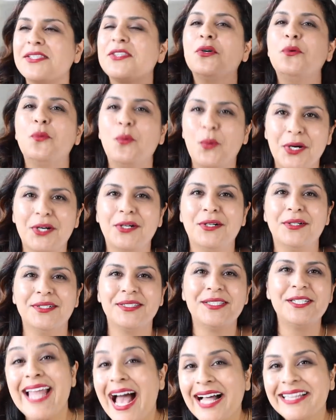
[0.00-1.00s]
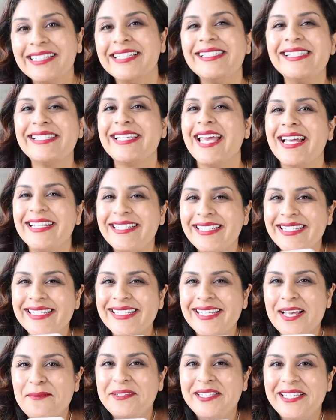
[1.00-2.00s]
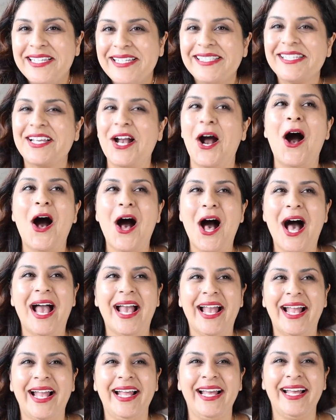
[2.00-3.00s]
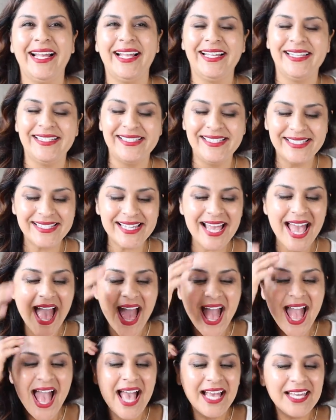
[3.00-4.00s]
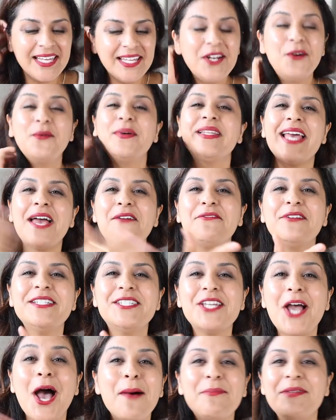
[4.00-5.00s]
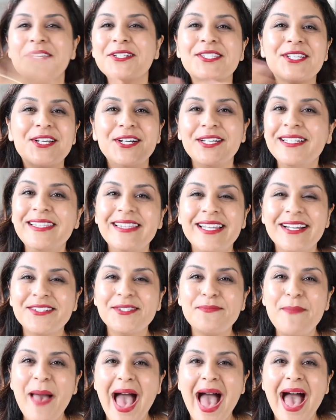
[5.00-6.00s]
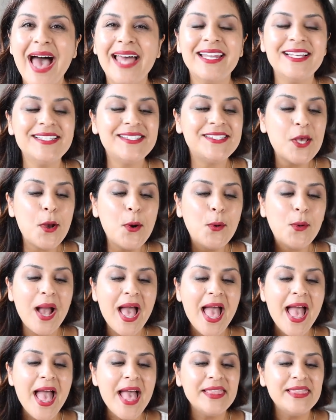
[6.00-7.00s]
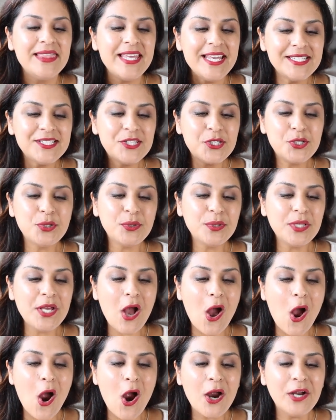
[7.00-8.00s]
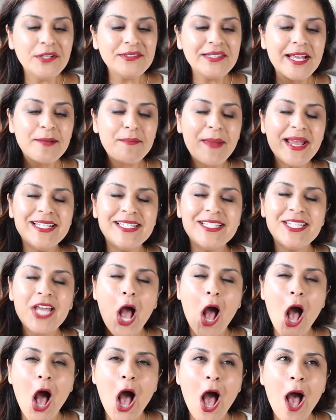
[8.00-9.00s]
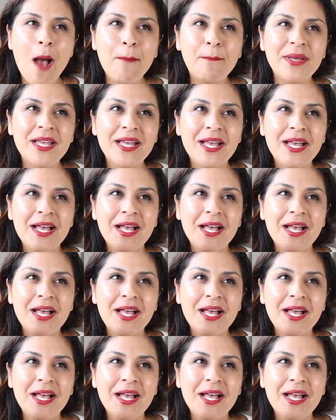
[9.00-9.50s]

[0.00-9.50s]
the world. Now let's get to some of these cons. You know, with every job there's good and there's bad. So these truly are like my top